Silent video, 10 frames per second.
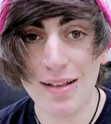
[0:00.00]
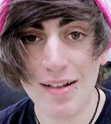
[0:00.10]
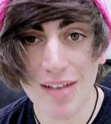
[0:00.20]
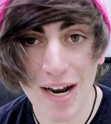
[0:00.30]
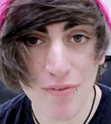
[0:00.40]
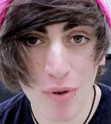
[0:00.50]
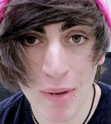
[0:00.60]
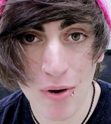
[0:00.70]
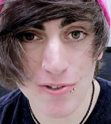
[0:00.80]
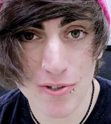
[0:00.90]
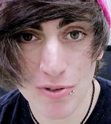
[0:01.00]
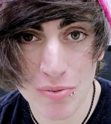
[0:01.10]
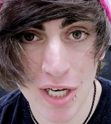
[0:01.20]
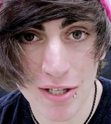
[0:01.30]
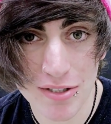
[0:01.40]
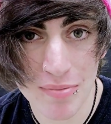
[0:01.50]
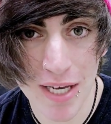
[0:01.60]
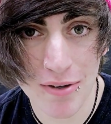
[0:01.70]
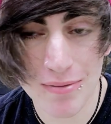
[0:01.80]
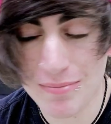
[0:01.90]
That's kind of what my whole YouTube channel is
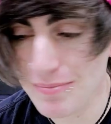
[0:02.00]
about.